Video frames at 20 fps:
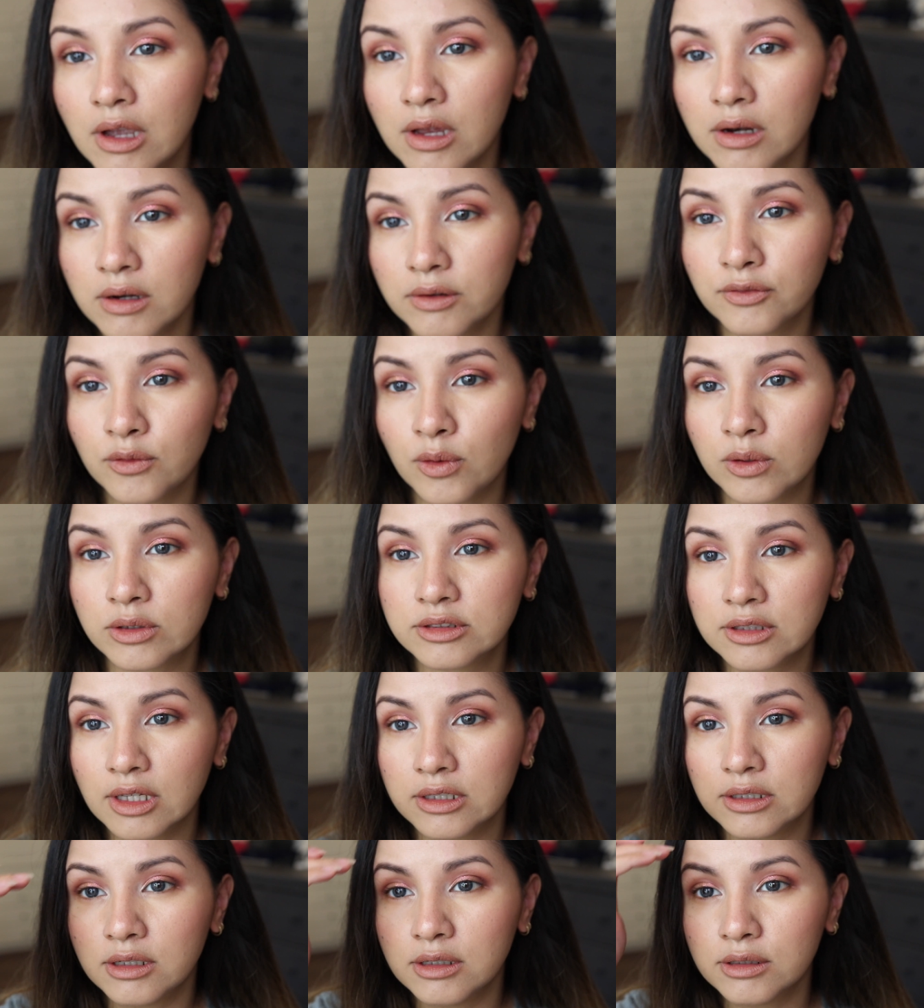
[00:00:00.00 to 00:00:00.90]
And of
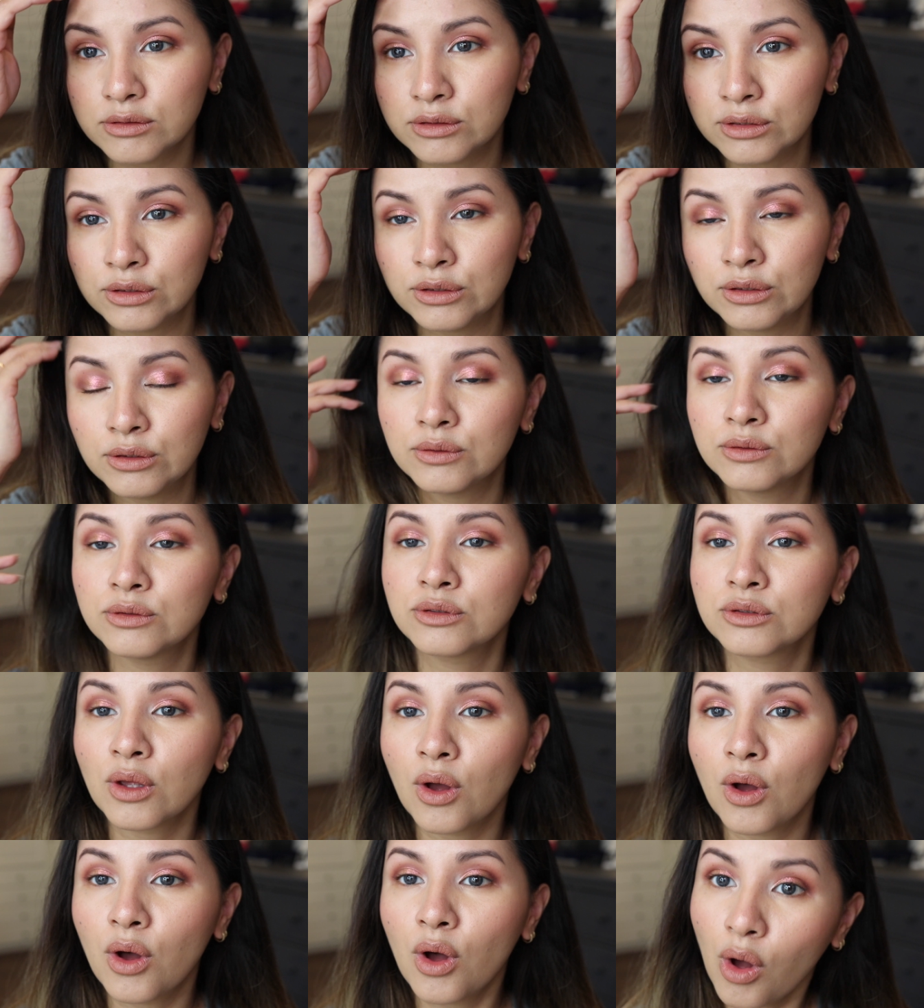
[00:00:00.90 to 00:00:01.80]
course I needed to
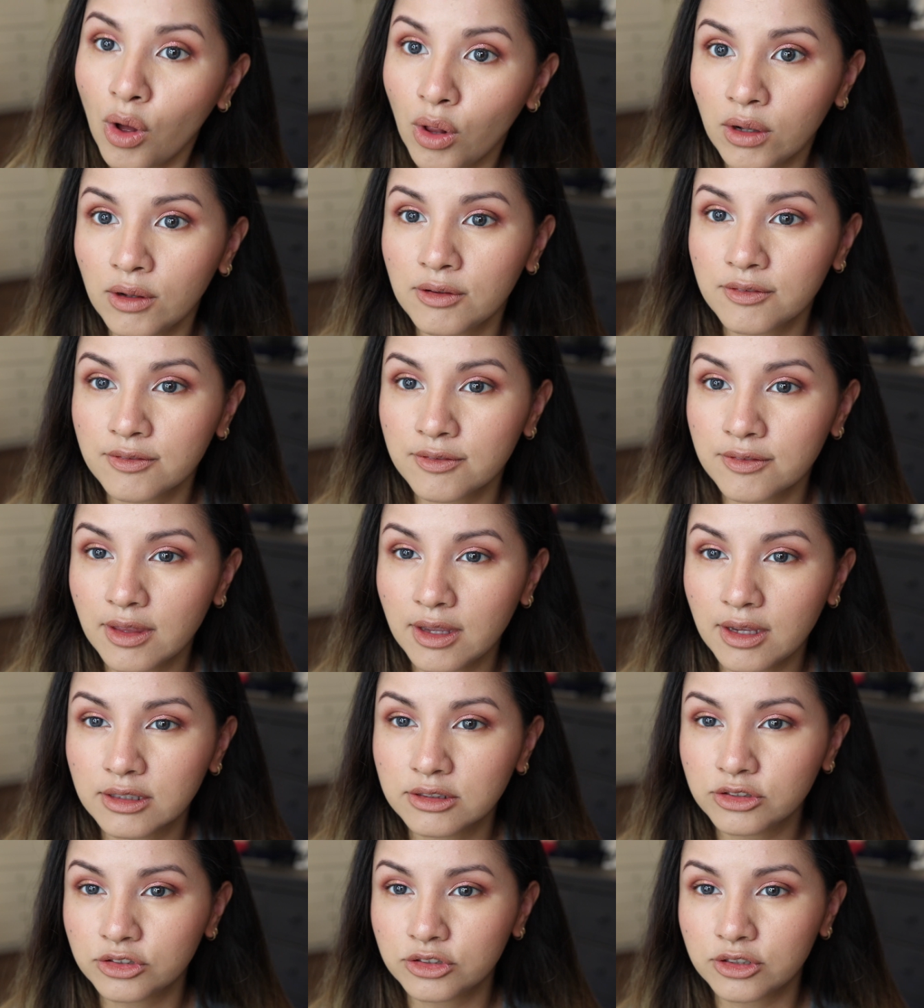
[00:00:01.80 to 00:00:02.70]
use all of
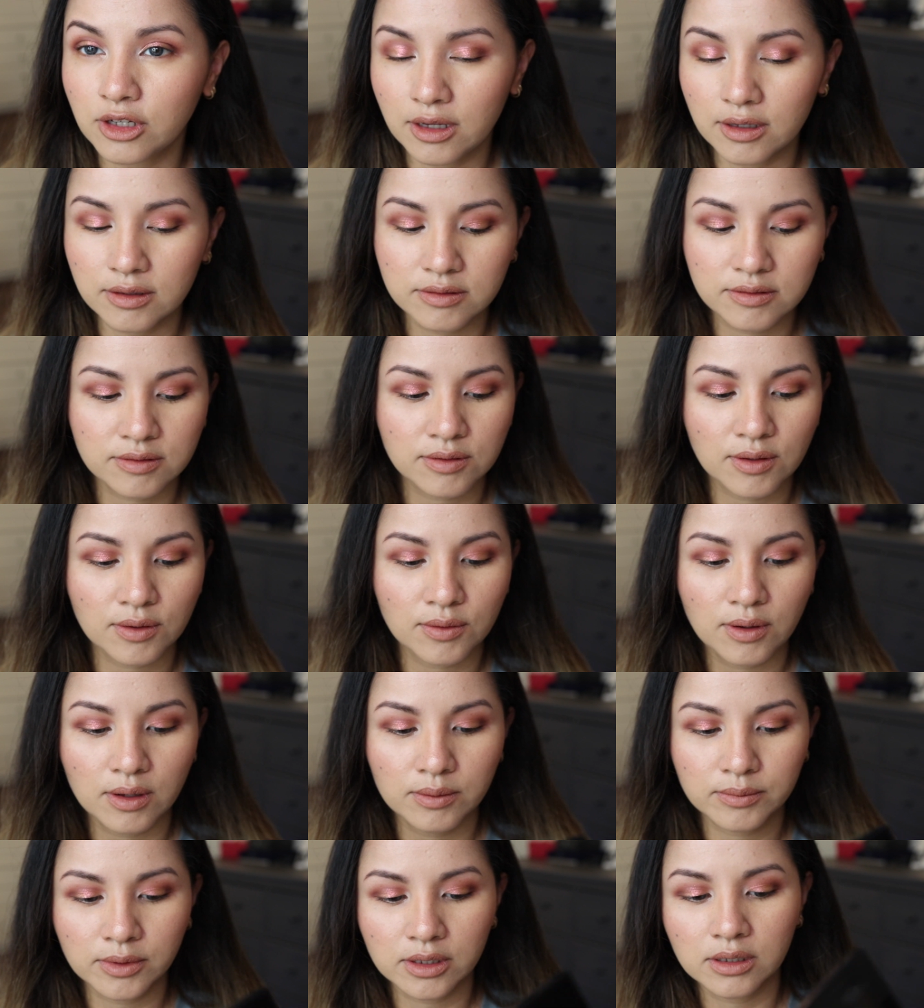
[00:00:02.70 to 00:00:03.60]
these shades
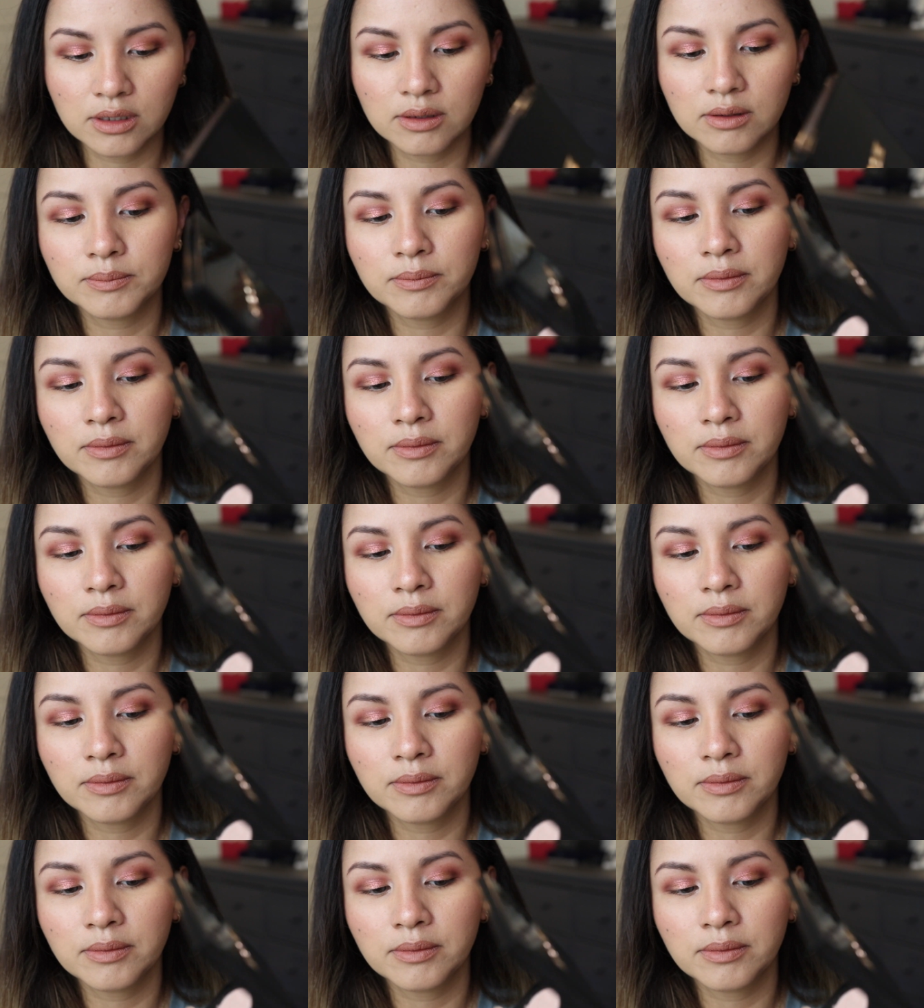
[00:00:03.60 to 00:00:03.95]
so I'm gonna